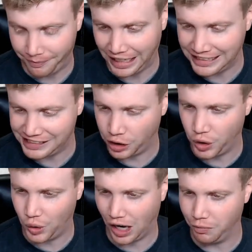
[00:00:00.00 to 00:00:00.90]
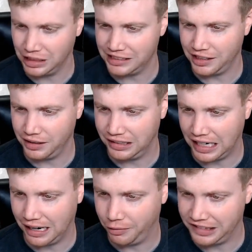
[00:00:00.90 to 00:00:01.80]
And so I wasn't going
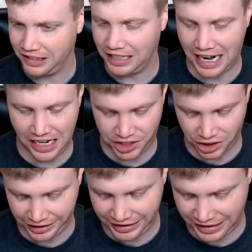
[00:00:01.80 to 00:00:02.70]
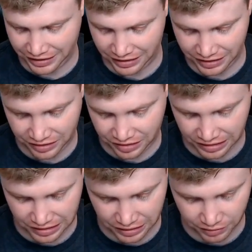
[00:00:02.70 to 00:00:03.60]
to actually
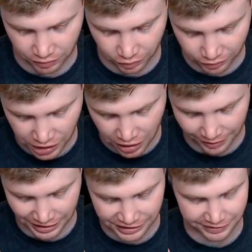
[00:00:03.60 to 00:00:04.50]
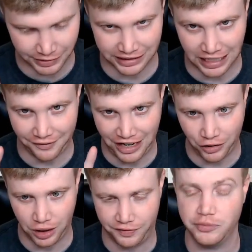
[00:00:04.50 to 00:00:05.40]
talk about this, but I've now
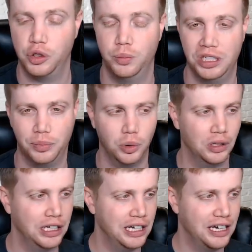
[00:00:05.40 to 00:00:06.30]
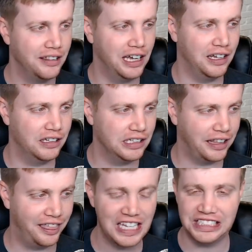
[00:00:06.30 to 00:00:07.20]
heard it from two people that
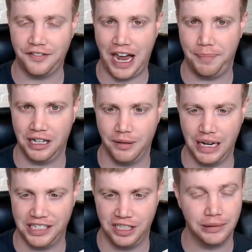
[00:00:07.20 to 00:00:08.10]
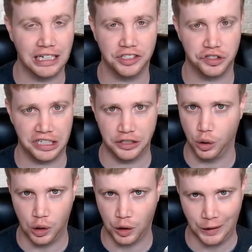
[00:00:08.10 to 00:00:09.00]
things have happened to the band team that it just like no
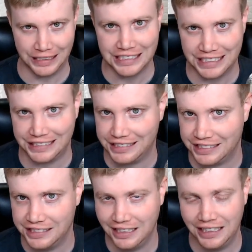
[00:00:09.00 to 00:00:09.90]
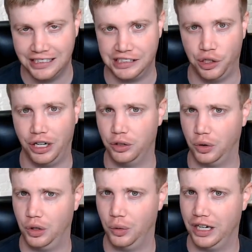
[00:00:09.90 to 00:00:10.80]
longer exists. So I
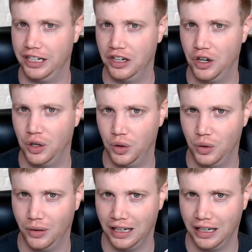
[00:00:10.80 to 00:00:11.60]
don't quite know.